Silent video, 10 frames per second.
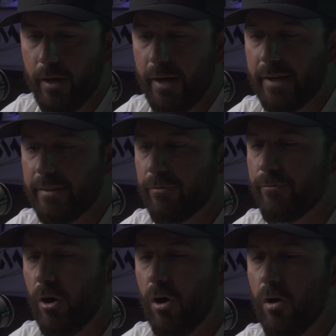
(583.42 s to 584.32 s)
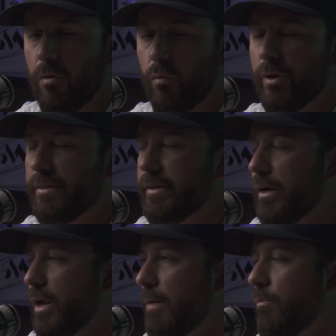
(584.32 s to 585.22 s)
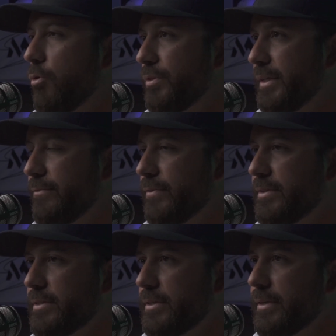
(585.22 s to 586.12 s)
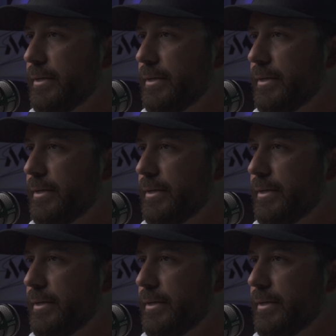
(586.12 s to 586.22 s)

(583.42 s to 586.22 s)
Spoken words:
In the fall, we did a lot more defense.